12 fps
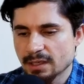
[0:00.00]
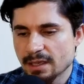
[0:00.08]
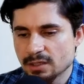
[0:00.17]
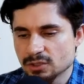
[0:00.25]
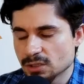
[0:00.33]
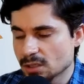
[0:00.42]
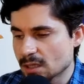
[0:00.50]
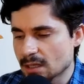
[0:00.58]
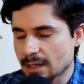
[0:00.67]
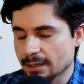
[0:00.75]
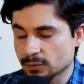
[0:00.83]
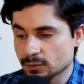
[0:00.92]
age that I
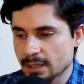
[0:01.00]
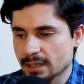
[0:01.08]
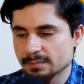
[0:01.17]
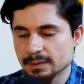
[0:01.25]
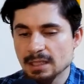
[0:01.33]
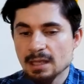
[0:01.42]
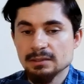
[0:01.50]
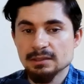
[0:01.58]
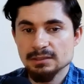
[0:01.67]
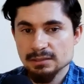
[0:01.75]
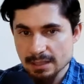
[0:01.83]
like to date, but this